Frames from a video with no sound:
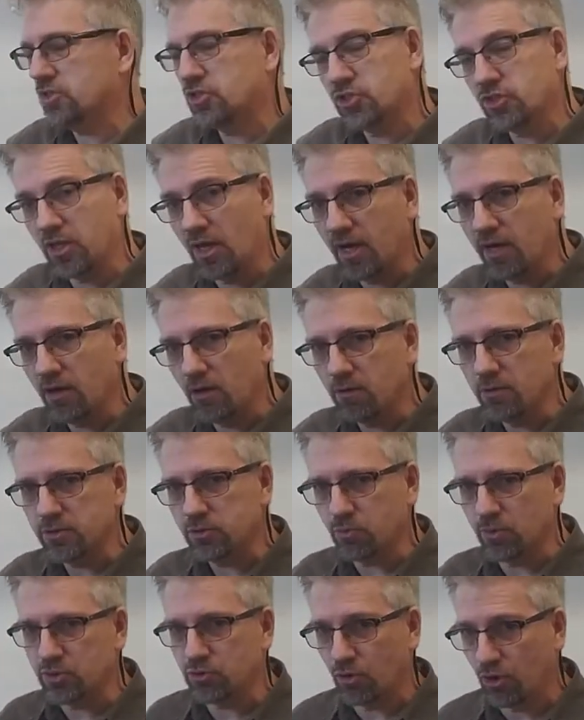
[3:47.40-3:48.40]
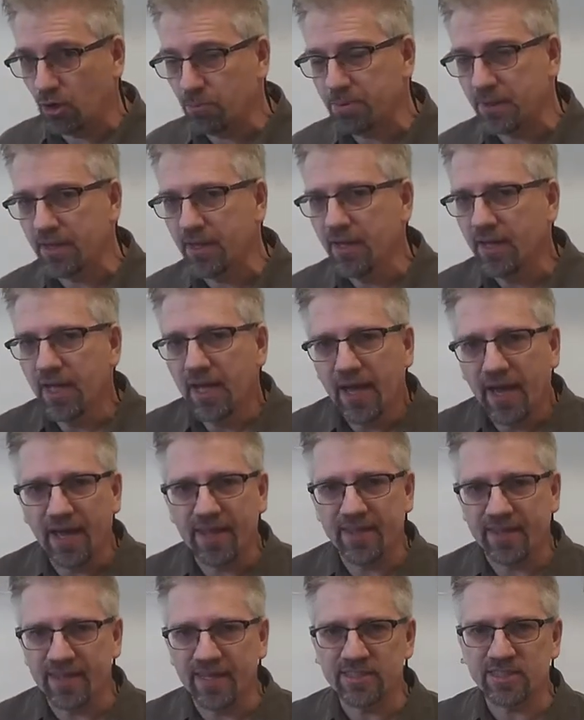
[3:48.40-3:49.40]
slot holes which are open,
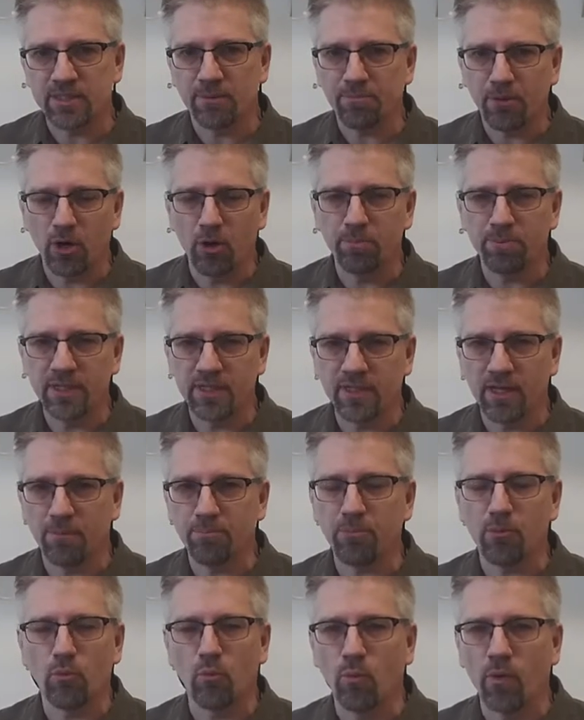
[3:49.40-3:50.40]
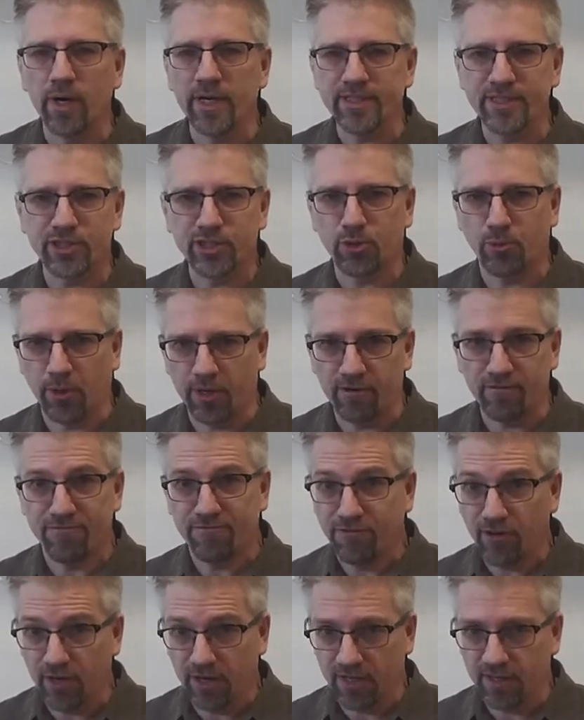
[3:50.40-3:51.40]
and it ends up opening up 1 square
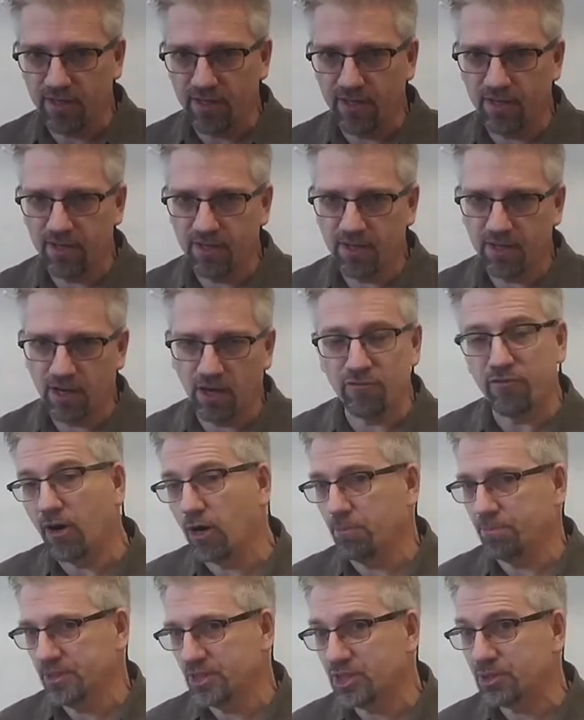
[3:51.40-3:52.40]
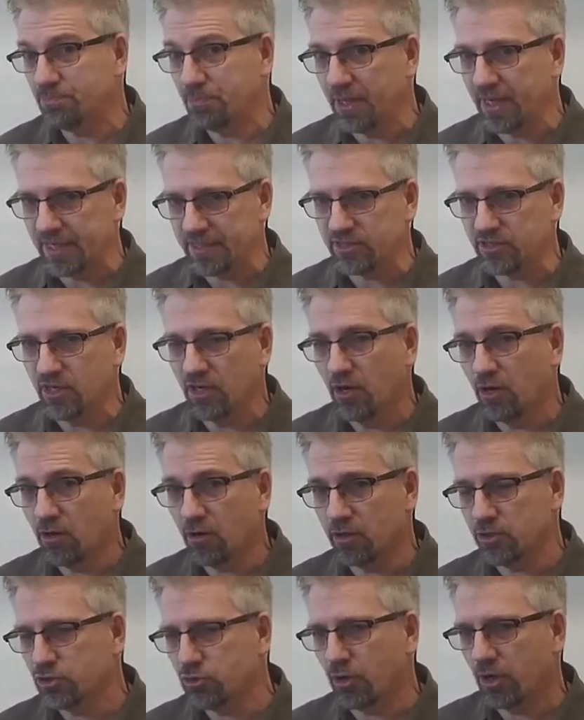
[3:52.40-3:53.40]
foot of open space,
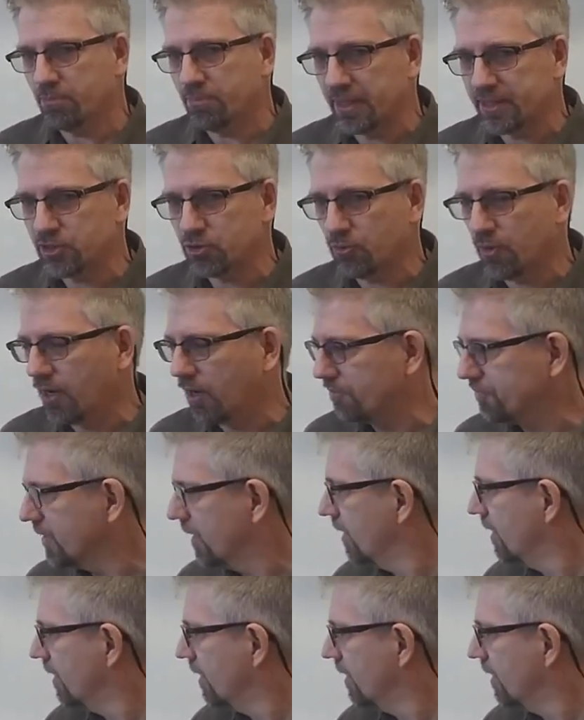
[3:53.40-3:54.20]
or 12 by 12.